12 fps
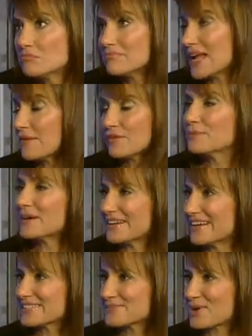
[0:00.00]
Everybody
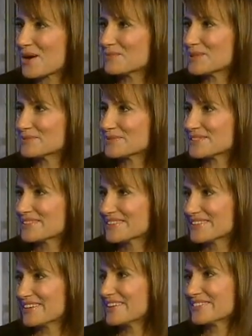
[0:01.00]
has problems.
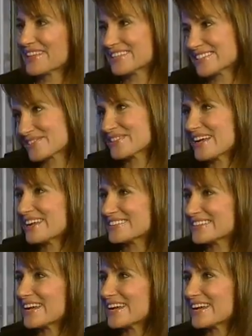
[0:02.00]
That's the reality.